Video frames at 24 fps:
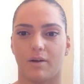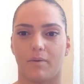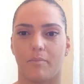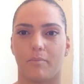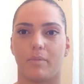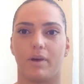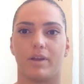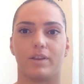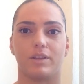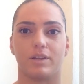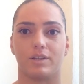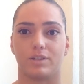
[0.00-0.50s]

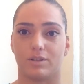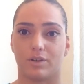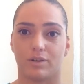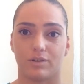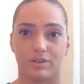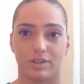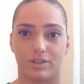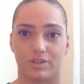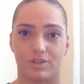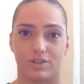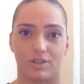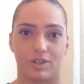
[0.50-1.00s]

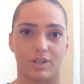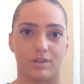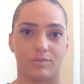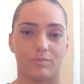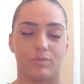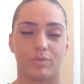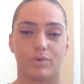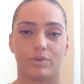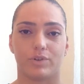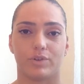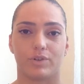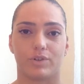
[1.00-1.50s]
methodology, in
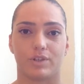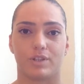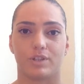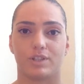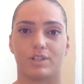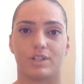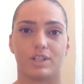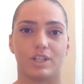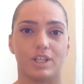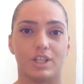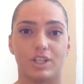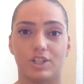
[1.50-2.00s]
modern
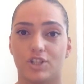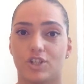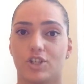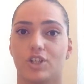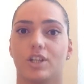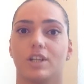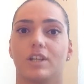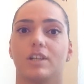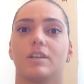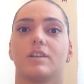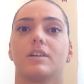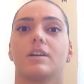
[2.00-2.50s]

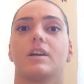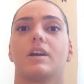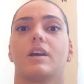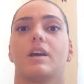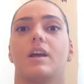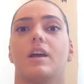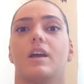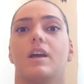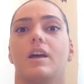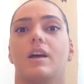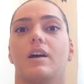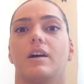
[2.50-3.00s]
teaching,
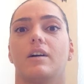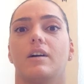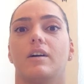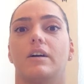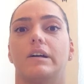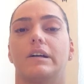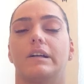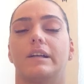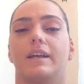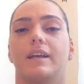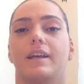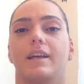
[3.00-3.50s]

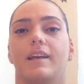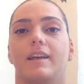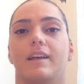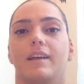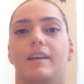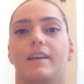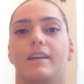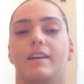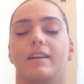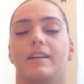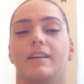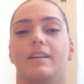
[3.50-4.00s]

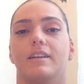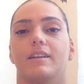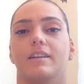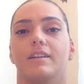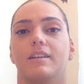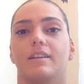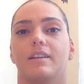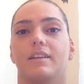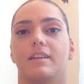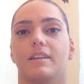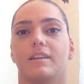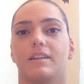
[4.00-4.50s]

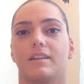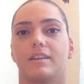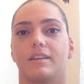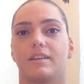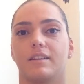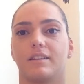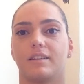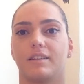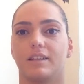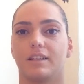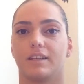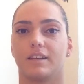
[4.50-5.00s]

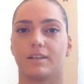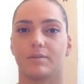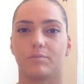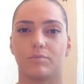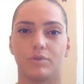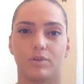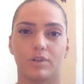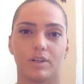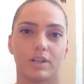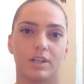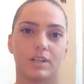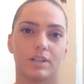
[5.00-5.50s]
the
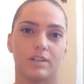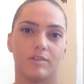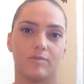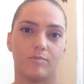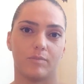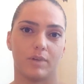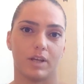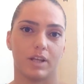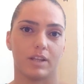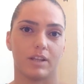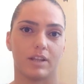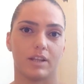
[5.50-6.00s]
communicative
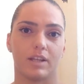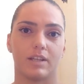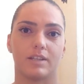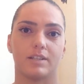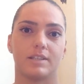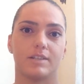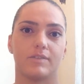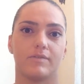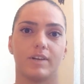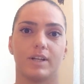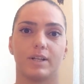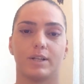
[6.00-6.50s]
method,
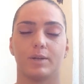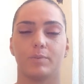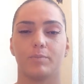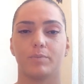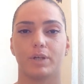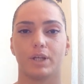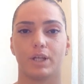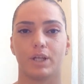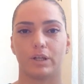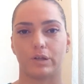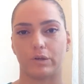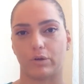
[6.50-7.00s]

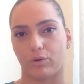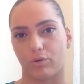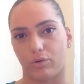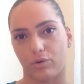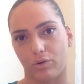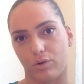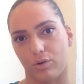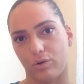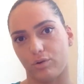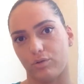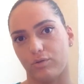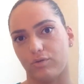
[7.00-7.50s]
developing
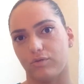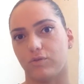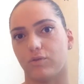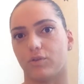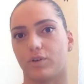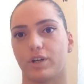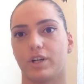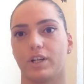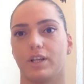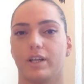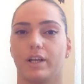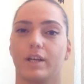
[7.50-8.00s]
all
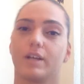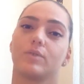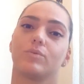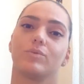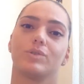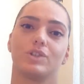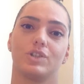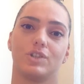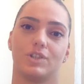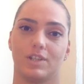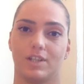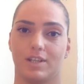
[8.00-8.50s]
4
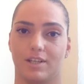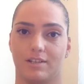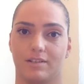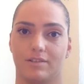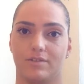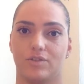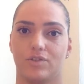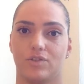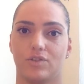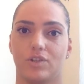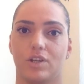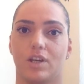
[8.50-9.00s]
language
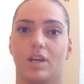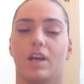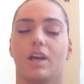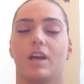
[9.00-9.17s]
skills,